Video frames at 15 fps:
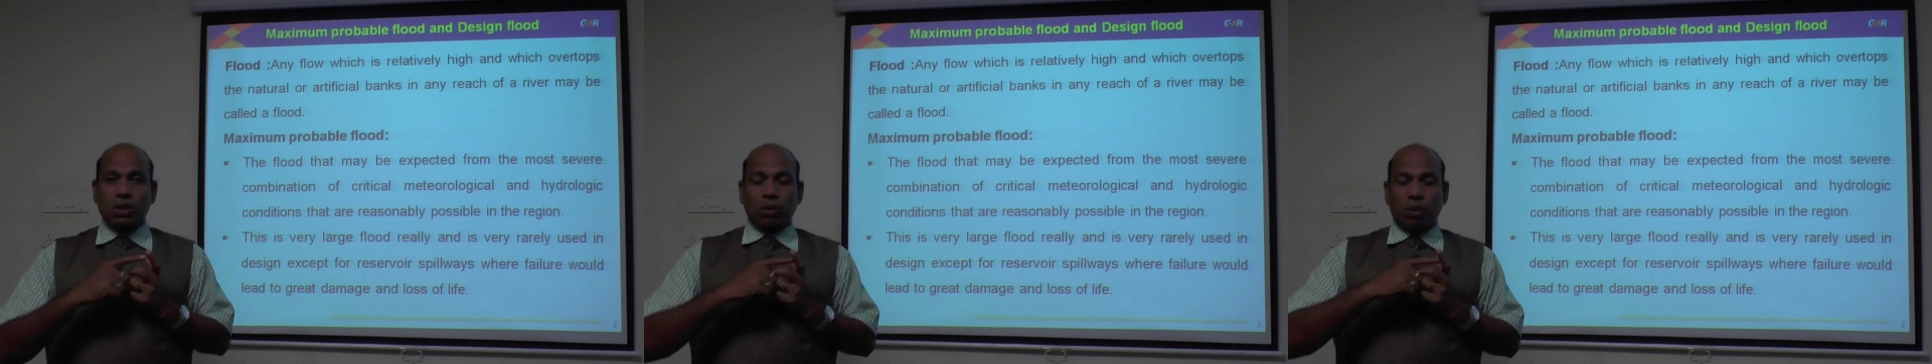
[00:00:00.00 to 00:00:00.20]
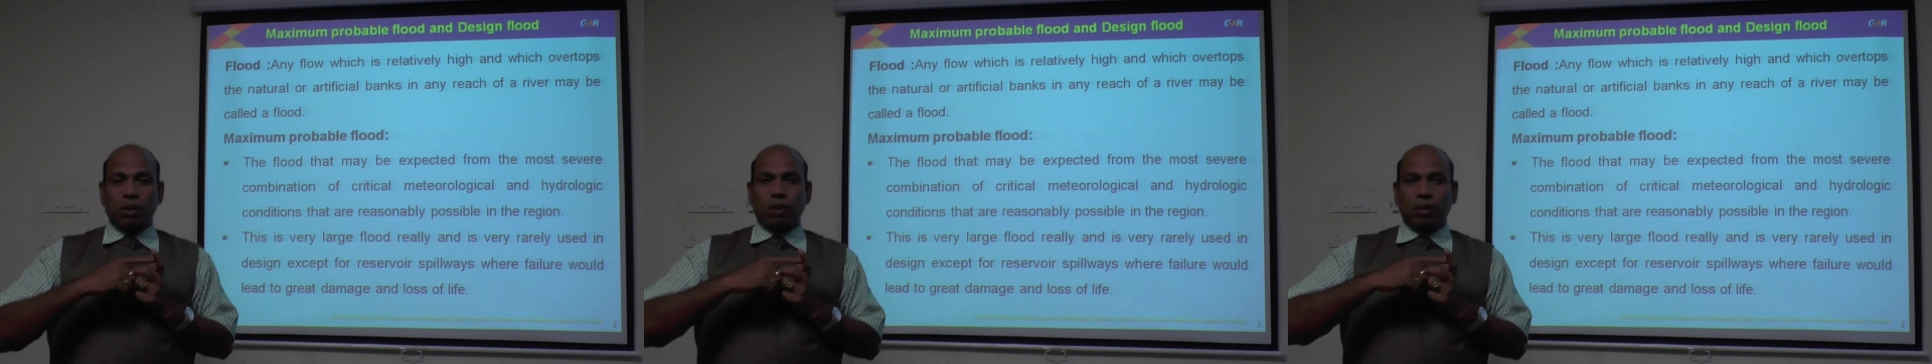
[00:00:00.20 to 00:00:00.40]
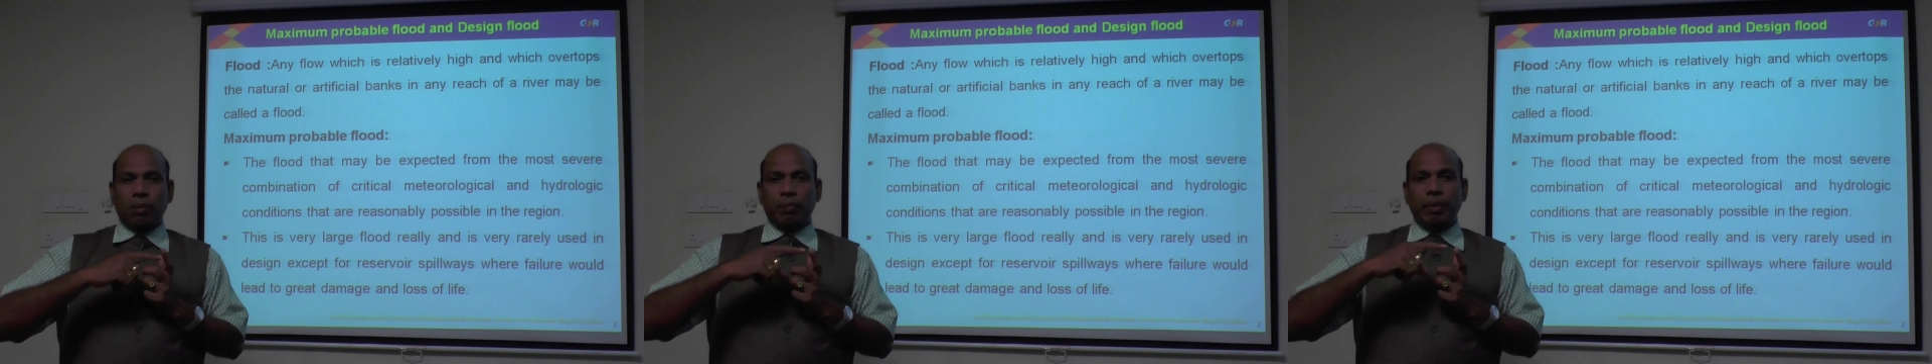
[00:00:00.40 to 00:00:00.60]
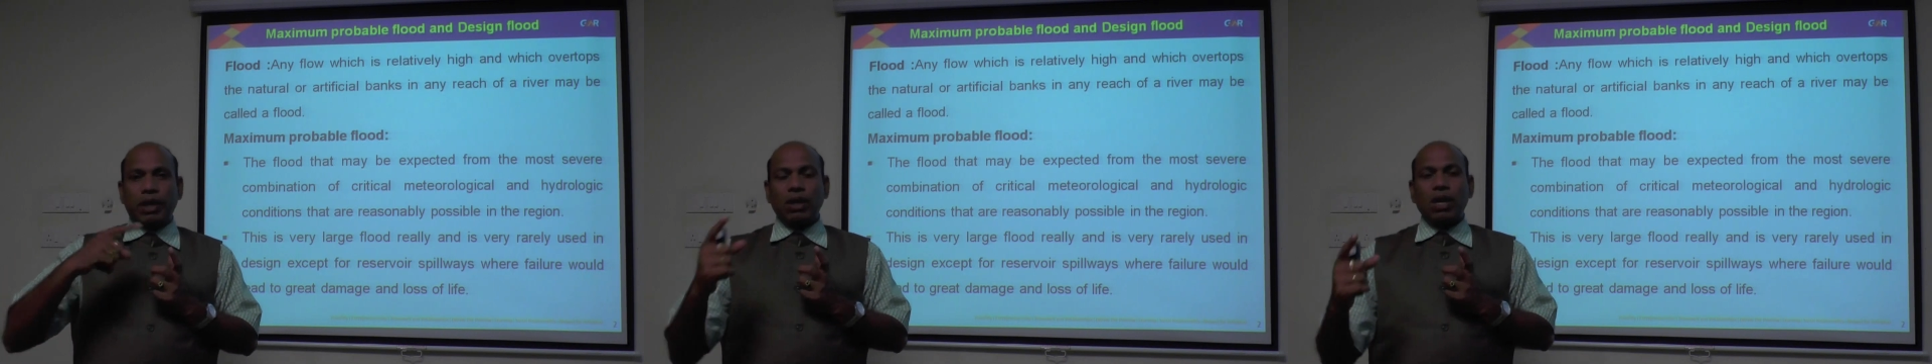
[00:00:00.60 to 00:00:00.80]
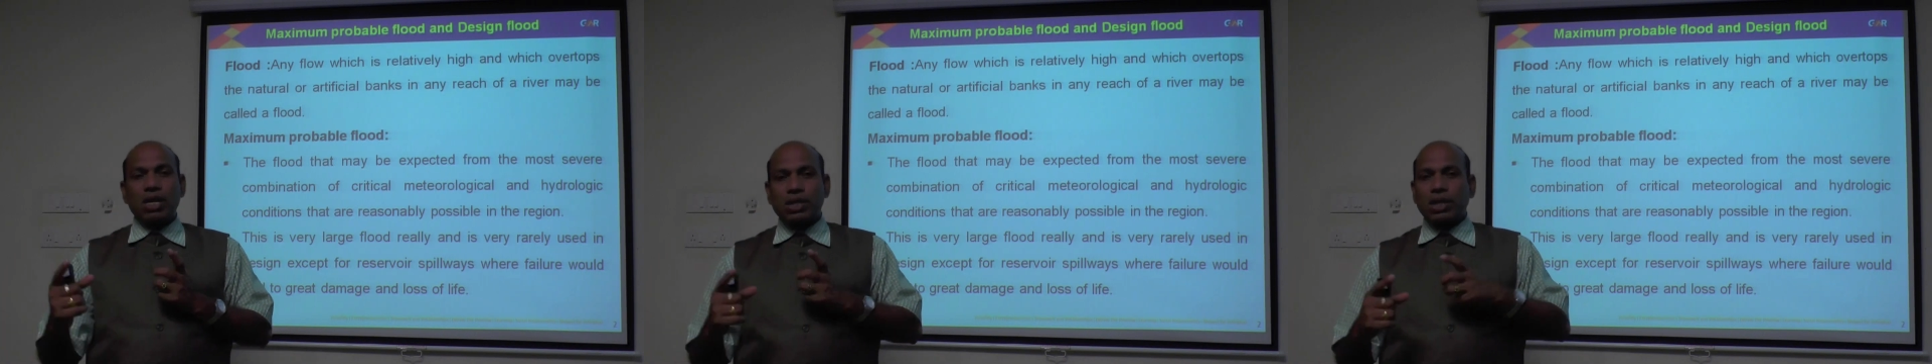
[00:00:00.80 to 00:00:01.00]

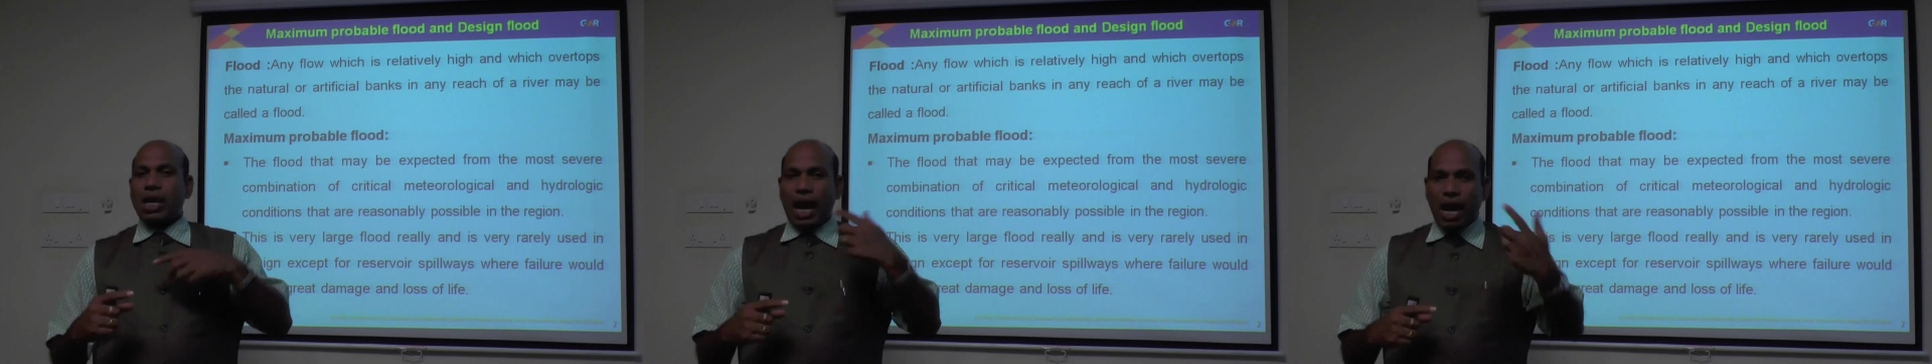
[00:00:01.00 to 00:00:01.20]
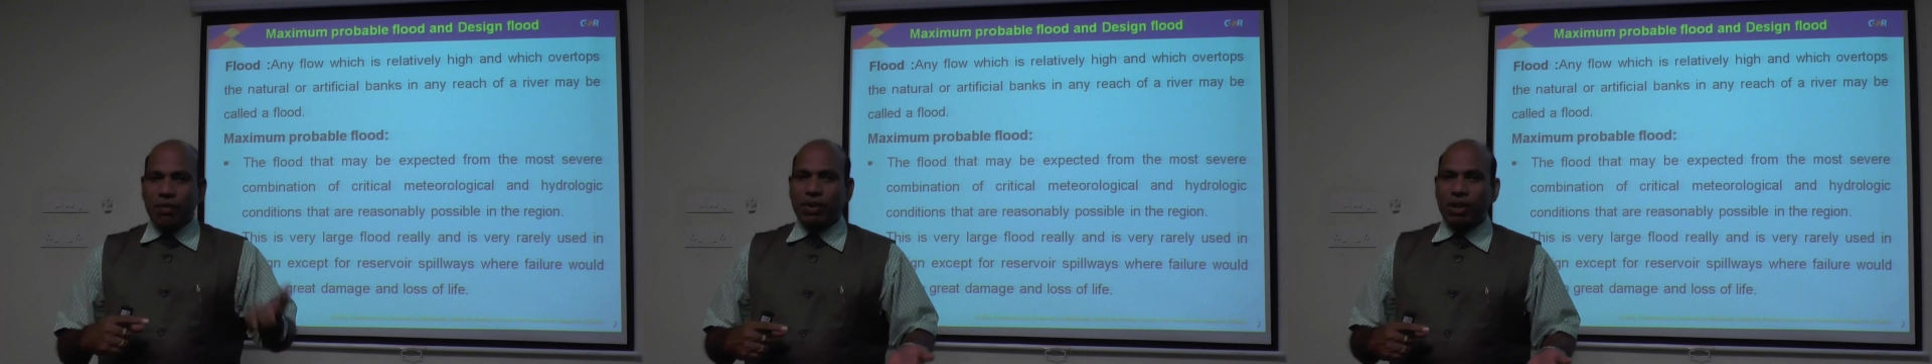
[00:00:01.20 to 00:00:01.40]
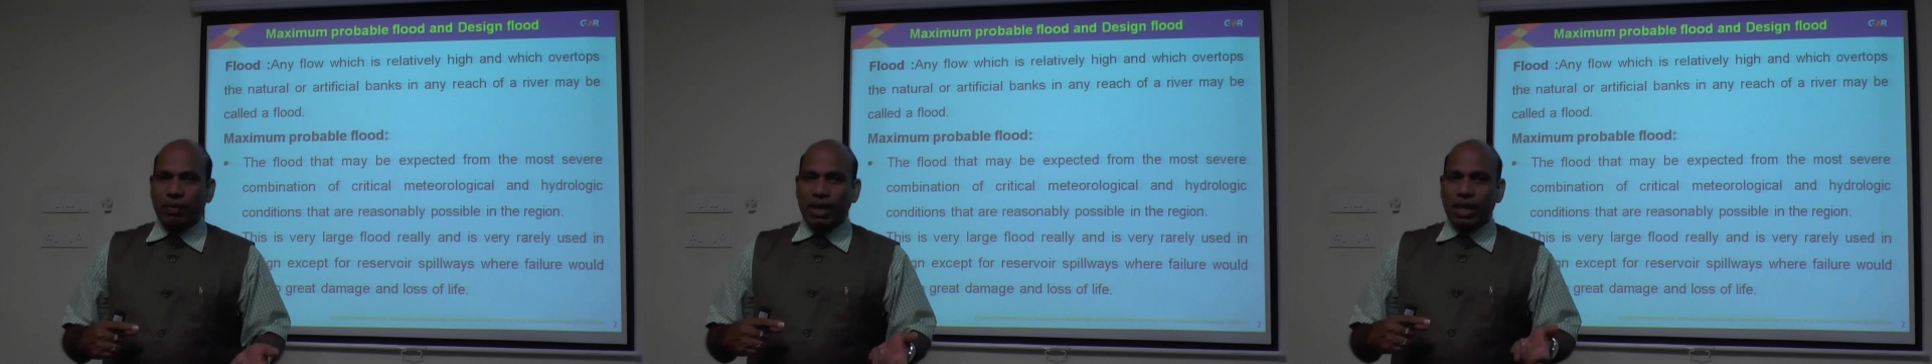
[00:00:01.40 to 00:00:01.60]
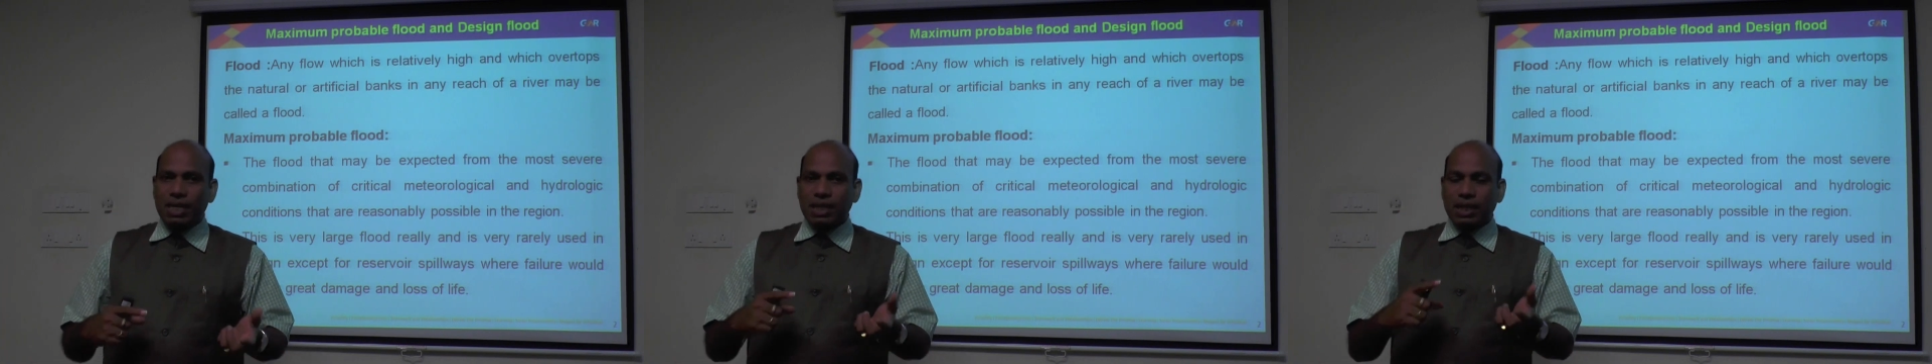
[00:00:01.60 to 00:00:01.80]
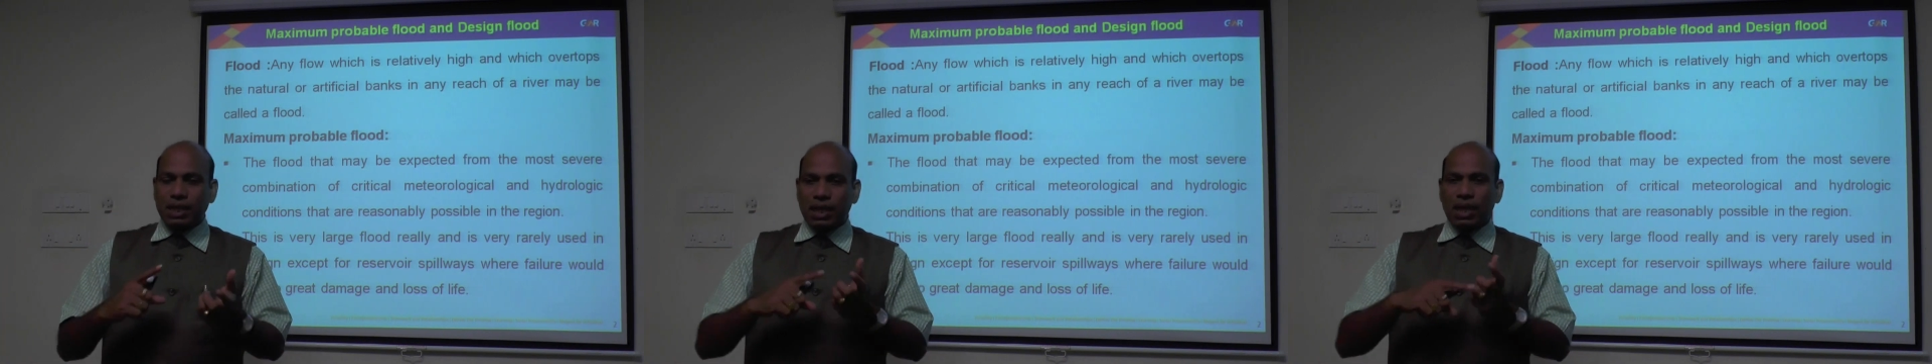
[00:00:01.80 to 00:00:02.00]
meteorological high wind
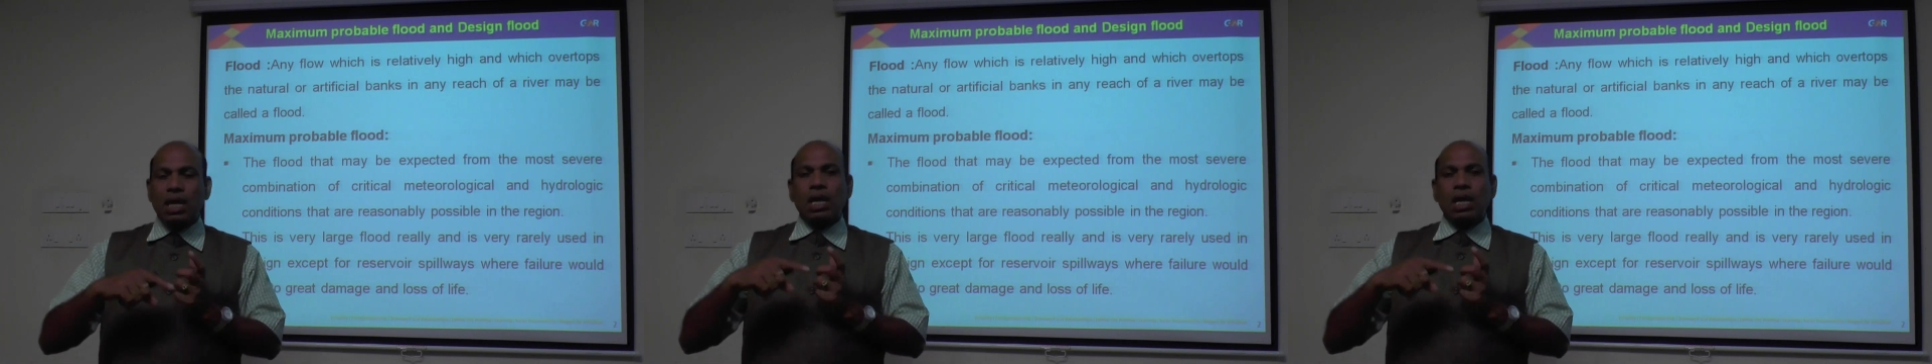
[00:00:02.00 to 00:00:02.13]
velocity,